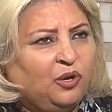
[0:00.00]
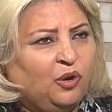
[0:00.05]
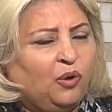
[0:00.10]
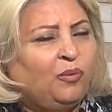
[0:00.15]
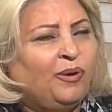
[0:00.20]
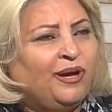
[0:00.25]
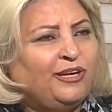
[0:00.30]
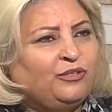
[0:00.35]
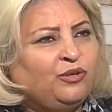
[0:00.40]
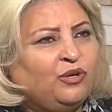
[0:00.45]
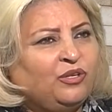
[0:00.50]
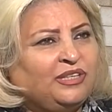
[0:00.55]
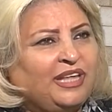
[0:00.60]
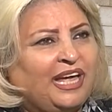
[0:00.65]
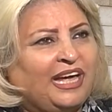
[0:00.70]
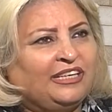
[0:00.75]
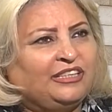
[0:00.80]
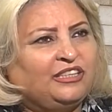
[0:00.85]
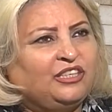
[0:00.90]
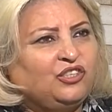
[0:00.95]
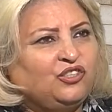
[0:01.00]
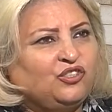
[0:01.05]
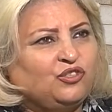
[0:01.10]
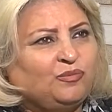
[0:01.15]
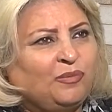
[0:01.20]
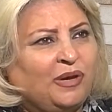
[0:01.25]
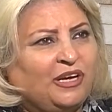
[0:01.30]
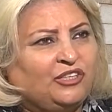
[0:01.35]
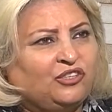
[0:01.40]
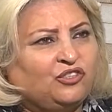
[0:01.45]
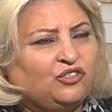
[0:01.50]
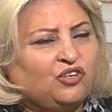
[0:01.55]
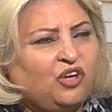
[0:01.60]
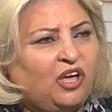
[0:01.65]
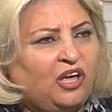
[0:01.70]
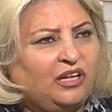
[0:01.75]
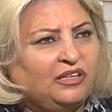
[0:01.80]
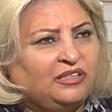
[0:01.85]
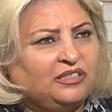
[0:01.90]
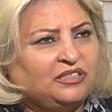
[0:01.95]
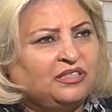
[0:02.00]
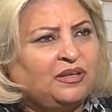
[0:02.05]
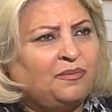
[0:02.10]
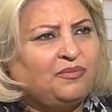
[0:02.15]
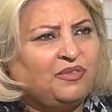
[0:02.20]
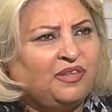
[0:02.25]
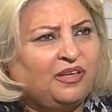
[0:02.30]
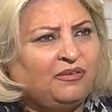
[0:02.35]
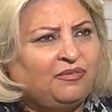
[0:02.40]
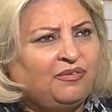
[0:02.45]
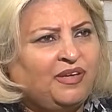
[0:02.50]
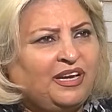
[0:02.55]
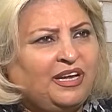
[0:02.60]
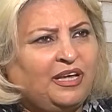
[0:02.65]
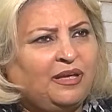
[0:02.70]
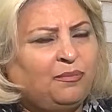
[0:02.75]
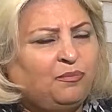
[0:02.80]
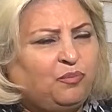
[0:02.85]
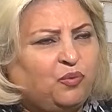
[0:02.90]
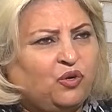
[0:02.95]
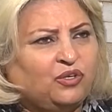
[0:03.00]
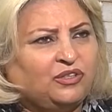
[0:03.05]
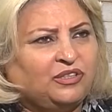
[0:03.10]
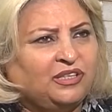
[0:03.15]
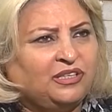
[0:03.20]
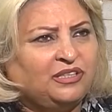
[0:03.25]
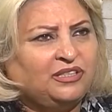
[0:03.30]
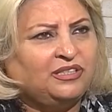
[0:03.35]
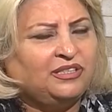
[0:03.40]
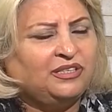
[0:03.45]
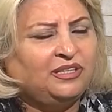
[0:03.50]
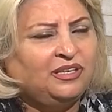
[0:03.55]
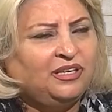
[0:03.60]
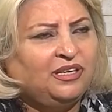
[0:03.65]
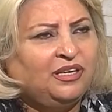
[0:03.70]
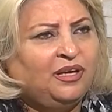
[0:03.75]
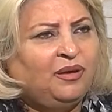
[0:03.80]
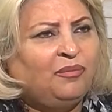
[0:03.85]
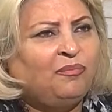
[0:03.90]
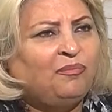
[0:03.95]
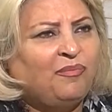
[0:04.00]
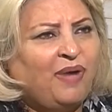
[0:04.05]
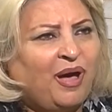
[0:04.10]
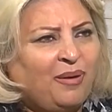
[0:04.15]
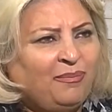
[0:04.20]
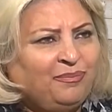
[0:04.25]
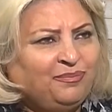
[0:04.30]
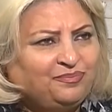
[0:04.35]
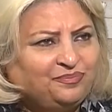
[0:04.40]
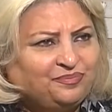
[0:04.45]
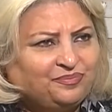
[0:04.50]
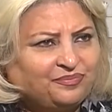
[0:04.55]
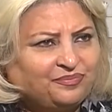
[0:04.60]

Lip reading: Why don't I teach my child something very important? Mom,